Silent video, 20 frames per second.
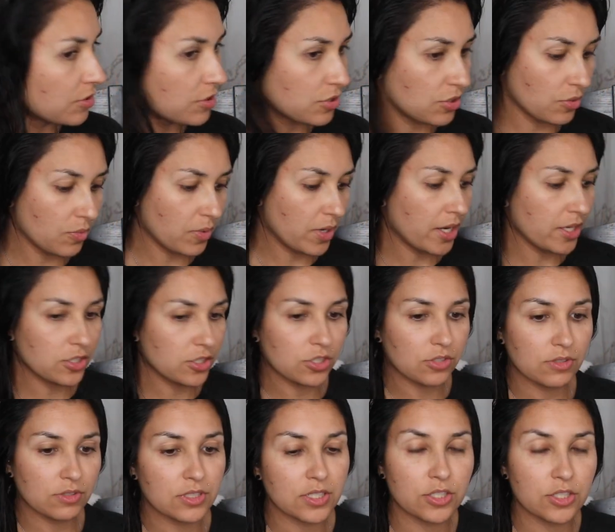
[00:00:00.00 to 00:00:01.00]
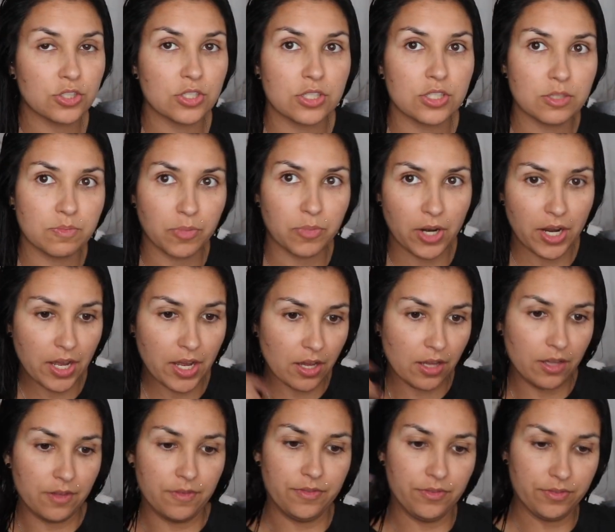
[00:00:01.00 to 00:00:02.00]
So what I do is I just spray
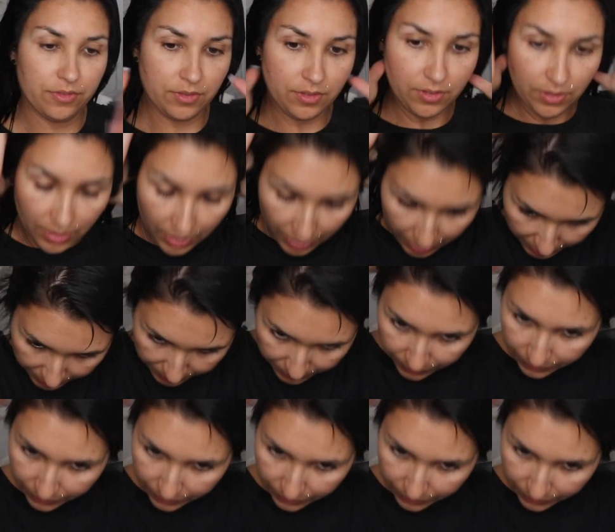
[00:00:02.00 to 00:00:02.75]
it, I